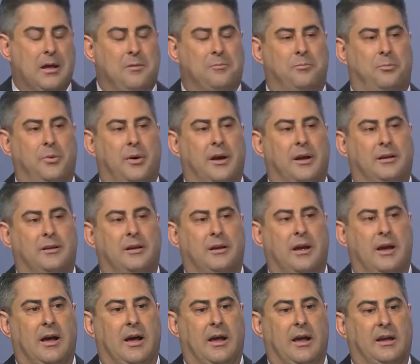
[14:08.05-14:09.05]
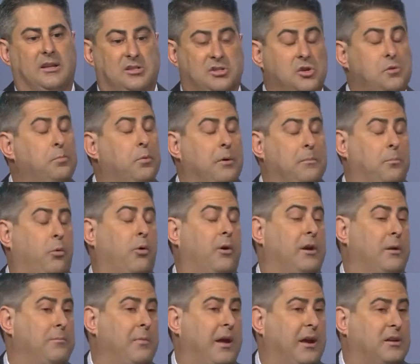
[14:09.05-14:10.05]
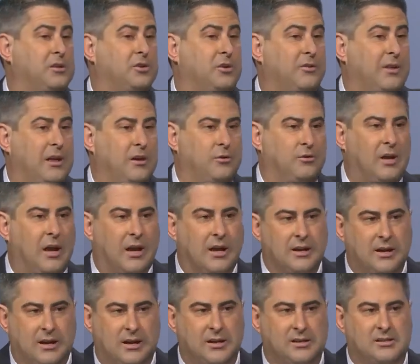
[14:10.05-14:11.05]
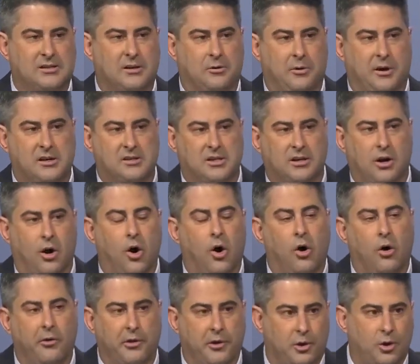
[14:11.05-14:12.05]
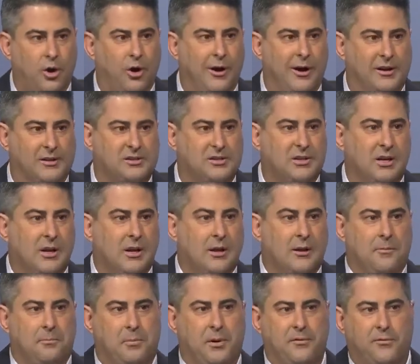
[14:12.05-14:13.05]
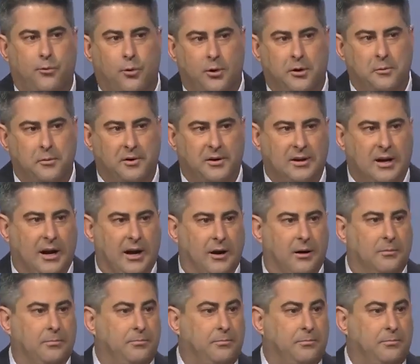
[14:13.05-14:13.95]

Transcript: but it's super important to make sure that you take into consideration all the costs before you retire.